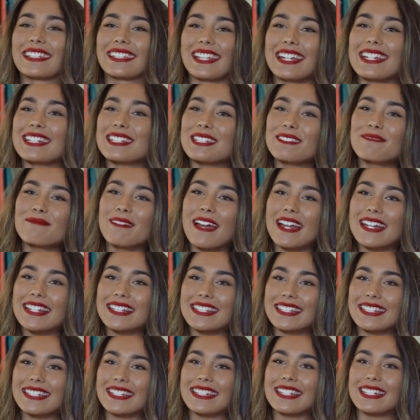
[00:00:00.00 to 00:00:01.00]
Lacy
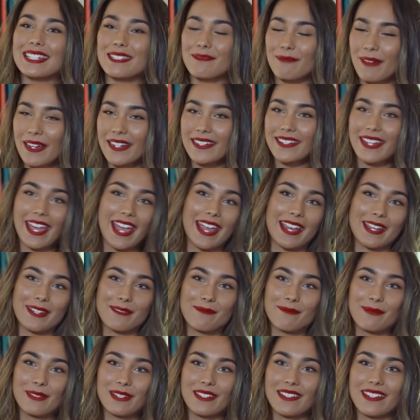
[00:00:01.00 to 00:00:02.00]
Madison is my
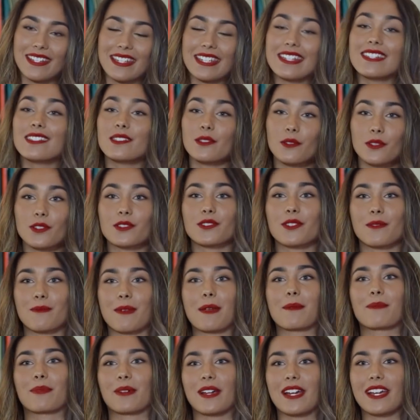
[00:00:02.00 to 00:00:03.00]
name, but it is also
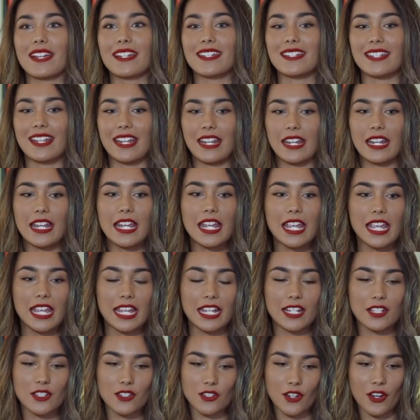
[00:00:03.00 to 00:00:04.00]
my brand, and
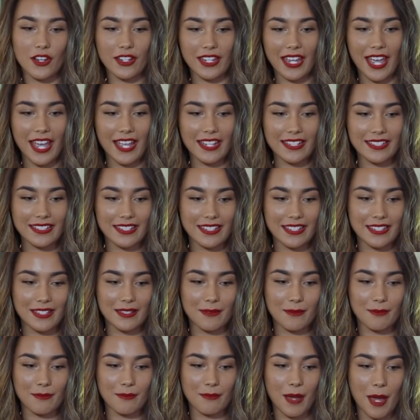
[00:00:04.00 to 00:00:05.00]
it
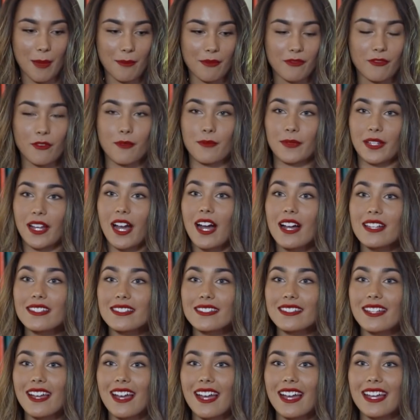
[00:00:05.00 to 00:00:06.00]
showcases my performing
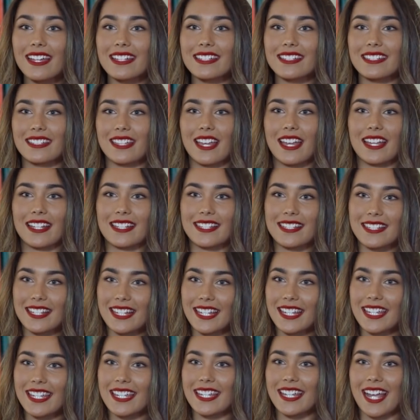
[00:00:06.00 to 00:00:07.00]
arts sides like
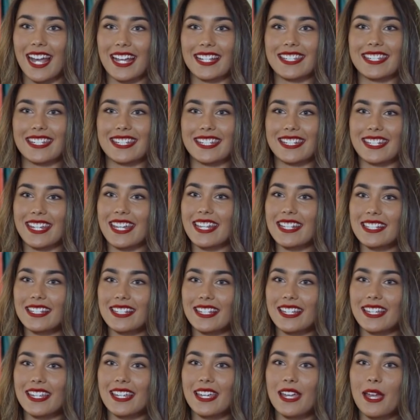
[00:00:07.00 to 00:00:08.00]
singing, acting and
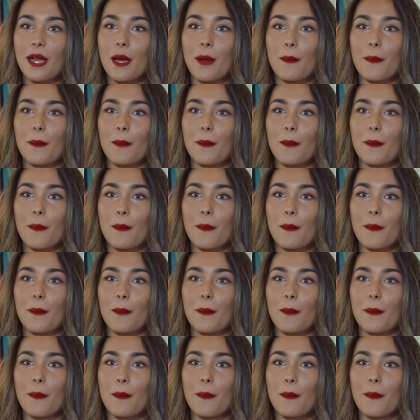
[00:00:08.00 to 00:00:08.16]
dancing,